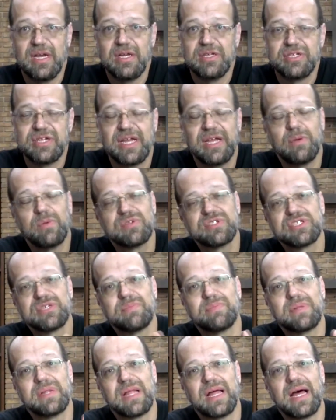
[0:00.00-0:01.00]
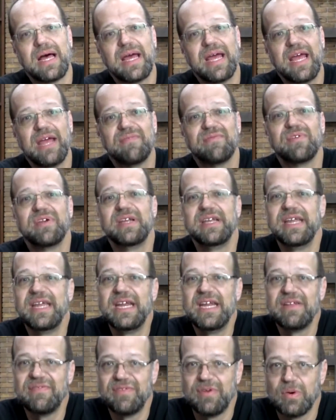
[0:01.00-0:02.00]
So he will supply every
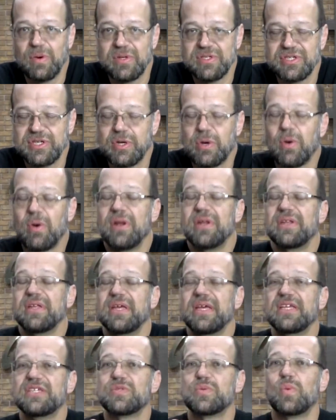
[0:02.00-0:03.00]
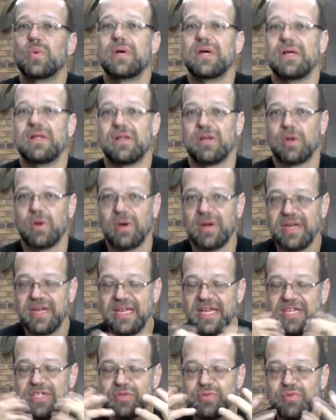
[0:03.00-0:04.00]
need of yours according to his will, according to
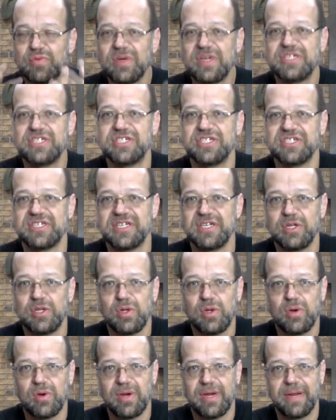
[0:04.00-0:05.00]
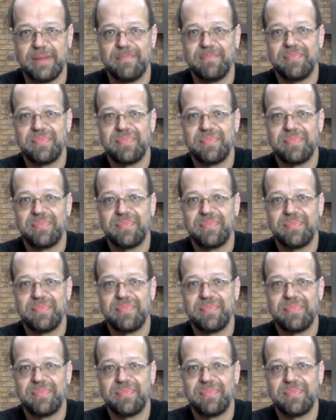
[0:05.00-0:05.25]
his riches and glory.